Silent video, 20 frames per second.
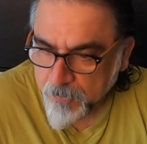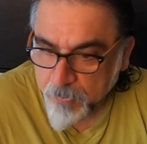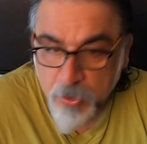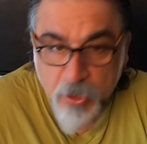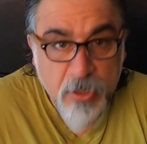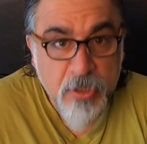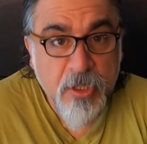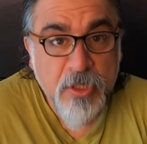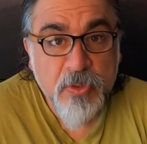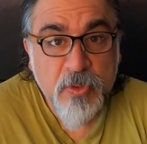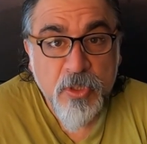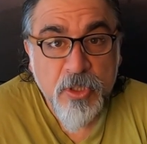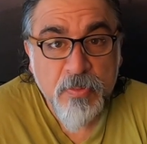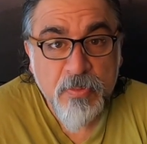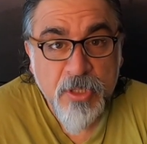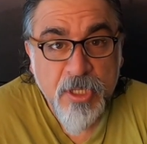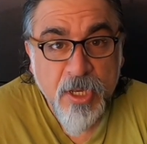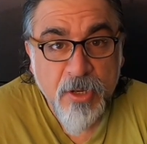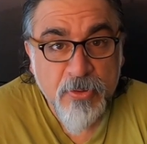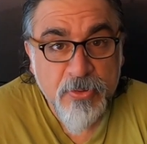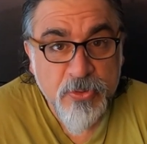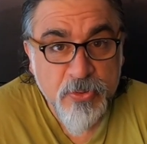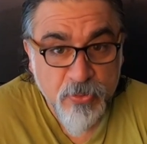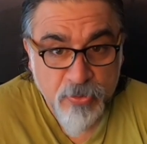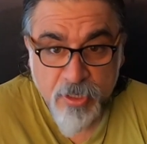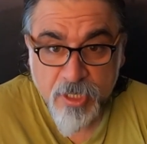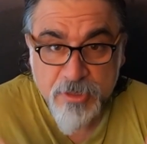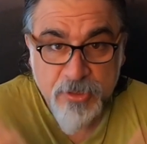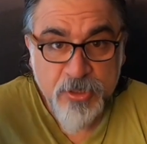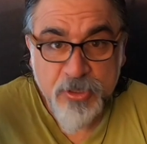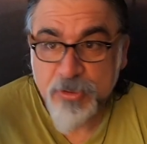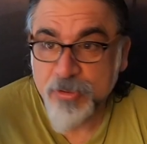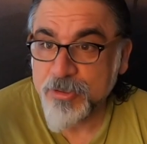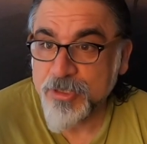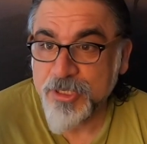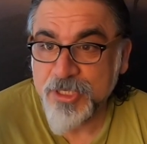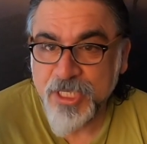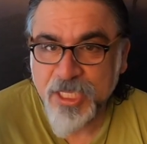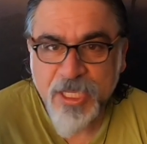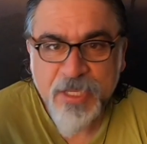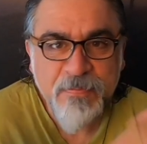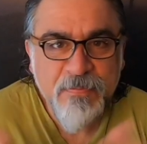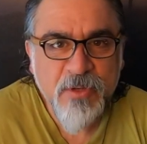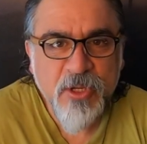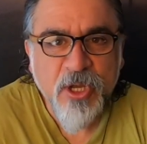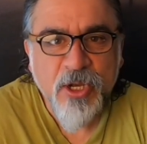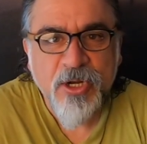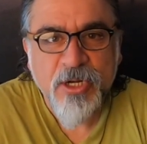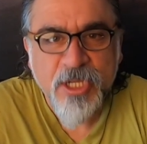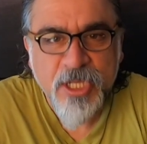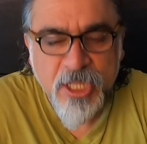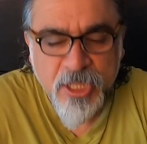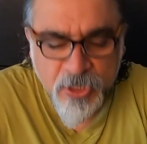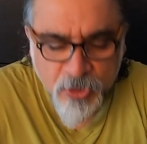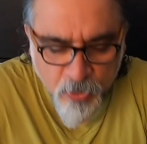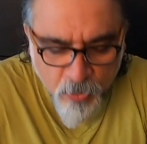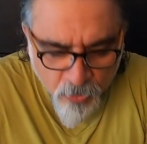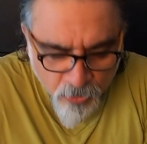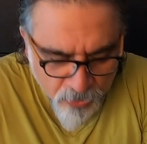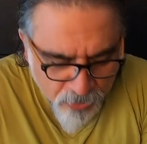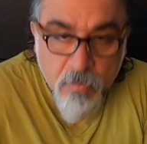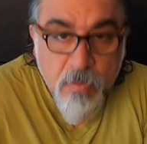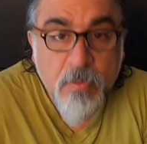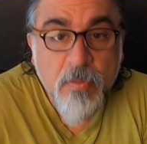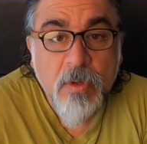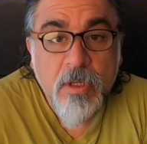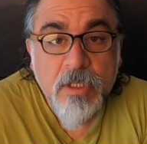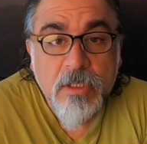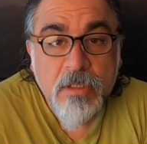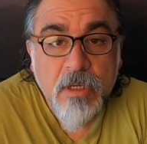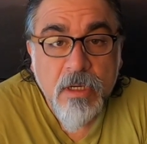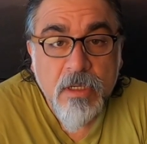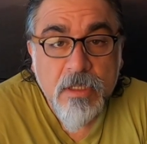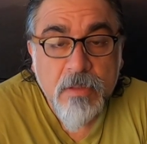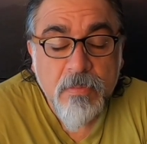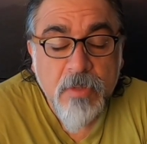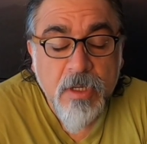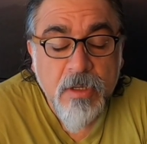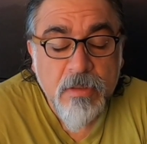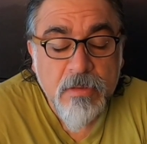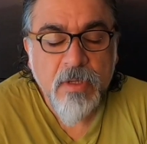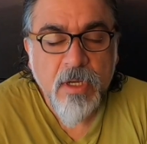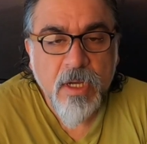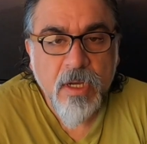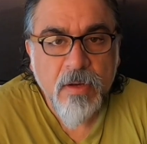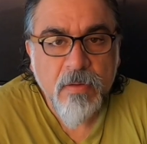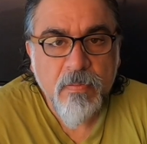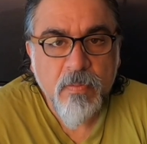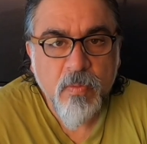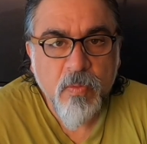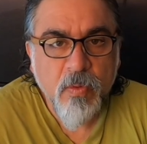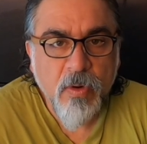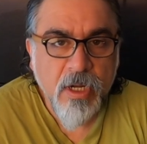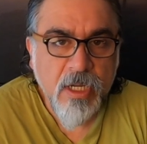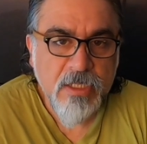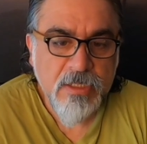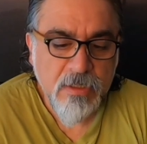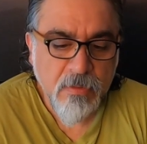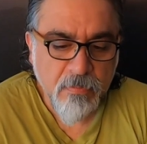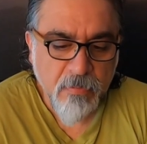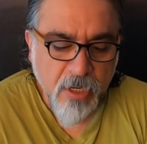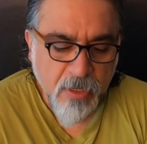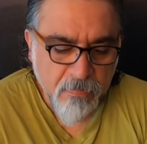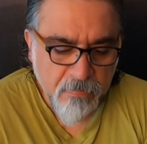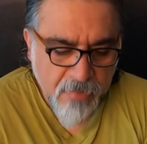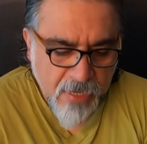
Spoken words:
We are not going to be outdoor, as you could see. We are indoor. We want to talk about what is in my